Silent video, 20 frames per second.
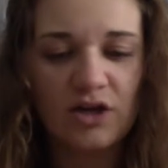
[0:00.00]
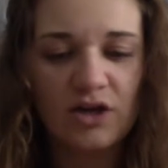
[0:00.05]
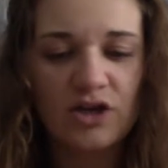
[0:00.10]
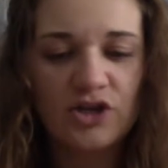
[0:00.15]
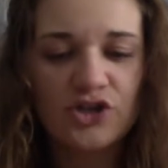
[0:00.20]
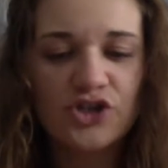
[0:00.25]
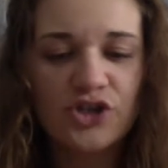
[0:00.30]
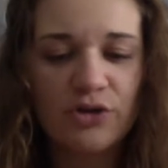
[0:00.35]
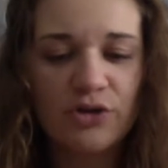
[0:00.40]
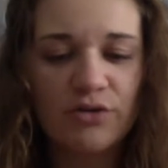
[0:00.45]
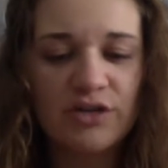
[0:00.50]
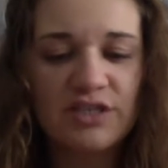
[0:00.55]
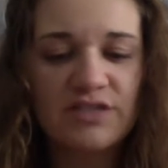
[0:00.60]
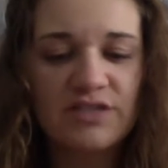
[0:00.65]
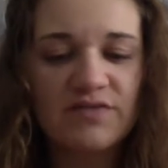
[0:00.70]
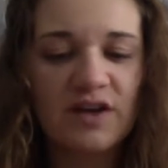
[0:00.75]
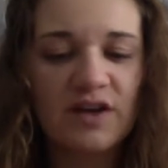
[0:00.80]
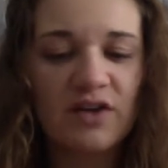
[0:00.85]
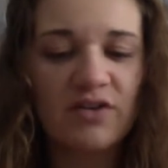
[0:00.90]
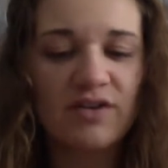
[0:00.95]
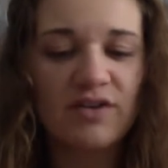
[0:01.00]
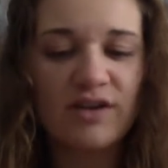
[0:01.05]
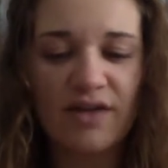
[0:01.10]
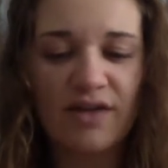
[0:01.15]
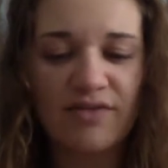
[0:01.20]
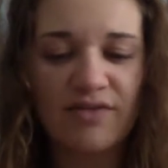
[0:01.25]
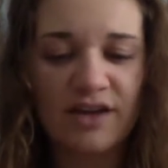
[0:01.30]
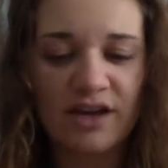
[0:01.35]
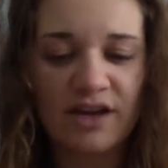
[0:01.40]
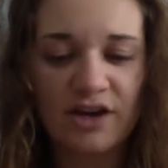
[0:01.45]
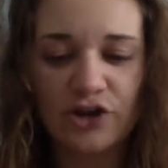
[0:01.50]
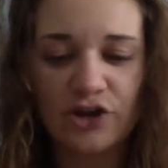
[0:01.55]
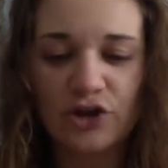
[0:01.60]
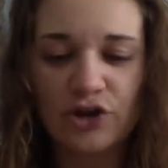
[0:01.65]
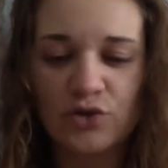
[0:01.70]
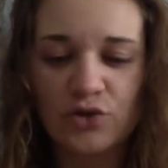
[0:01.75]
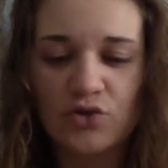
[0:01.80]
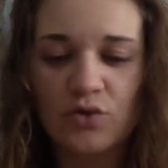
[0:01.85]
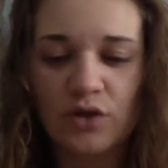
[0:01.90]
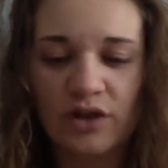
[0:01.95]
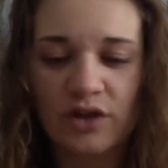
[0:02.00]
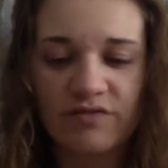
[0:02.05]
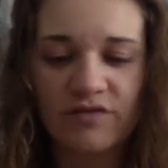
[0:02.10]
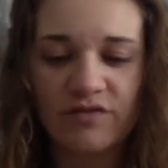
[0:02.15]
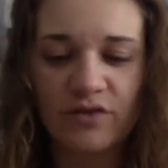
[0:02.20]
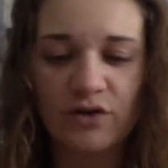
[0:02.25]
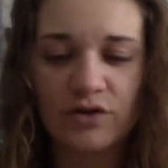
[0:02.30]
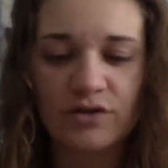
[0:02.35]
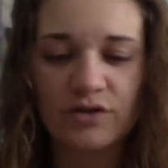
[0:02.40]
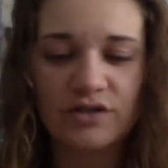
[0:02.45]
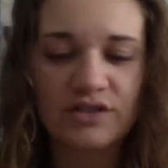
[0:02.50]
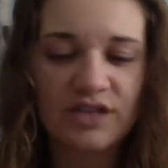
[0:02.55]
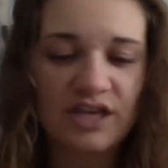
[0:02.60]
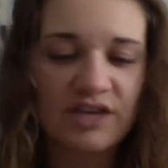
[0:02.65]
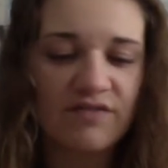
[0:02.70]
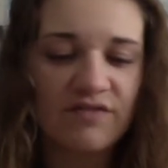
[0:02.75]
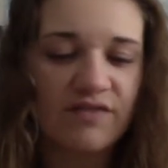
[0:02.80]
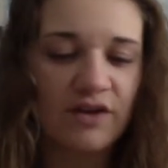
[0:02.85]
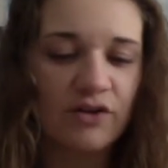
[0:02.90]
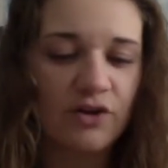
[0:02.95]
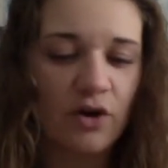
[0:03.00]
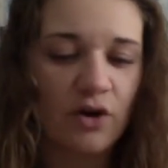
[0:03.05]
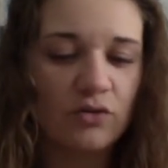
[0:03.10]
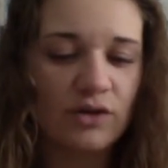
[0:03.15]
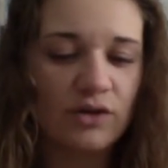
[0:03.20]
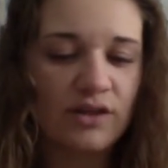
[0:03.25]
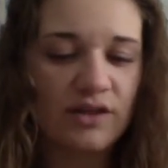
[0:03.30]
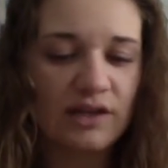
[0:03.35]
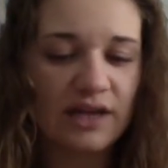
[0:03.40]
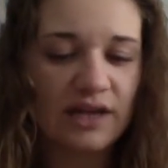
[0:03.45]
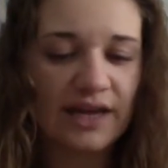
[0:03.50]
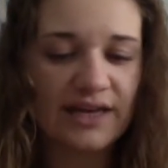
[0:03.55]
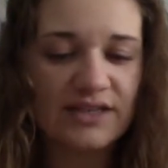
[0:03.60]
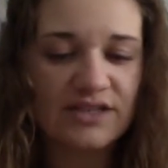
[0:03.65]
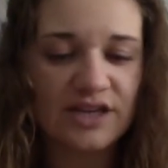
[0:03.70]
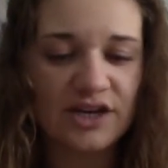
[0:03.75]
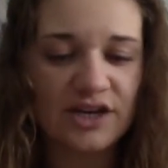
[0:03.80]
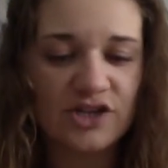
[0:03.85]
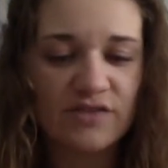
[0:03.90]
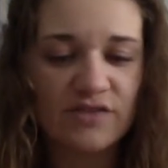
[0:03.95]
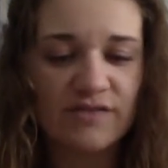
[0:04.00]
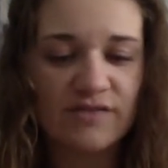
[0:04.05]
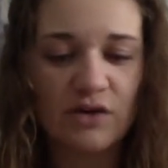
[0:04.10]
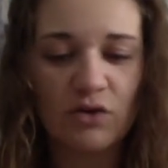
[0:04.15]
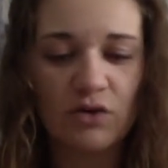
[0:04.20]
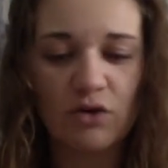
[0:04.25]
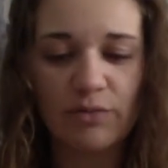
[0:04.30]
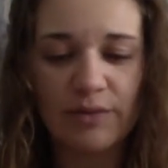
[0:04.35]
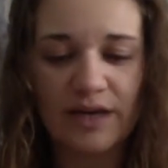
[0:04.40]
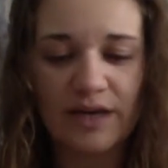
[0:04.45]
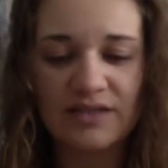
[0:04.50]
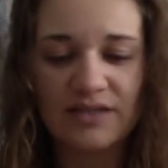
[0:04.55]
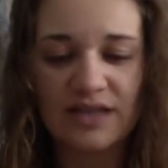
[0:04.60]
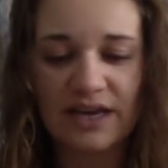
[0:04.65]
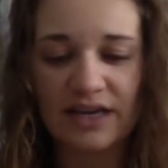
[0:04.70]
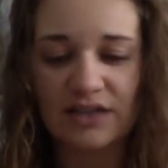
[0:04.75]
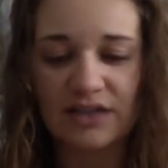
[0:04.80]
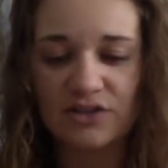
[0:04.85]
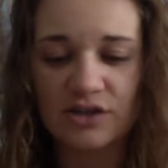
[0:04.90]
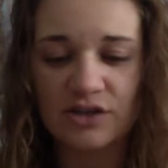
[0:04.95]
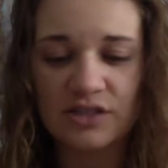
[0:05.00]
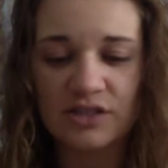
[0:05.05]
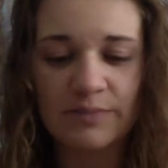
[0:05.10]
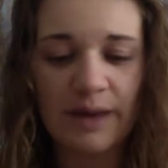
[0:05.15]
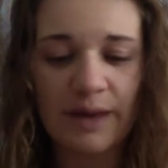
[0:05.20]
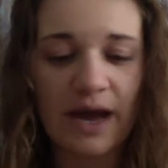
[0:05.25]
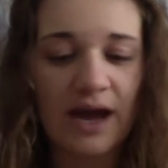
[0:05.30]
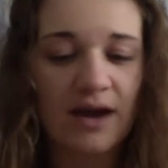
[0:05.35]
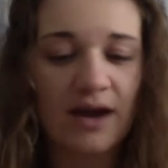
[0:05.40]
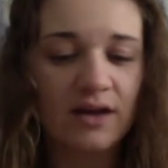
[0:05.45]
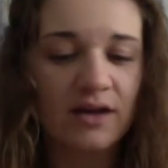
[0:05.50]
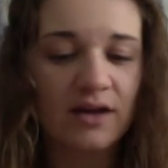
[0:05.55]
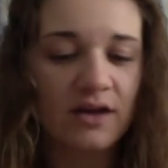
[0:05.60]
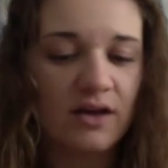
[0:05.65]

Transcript: Jonas felt nothing unusual at first. He felt only the light touch of the old man's hands on his back.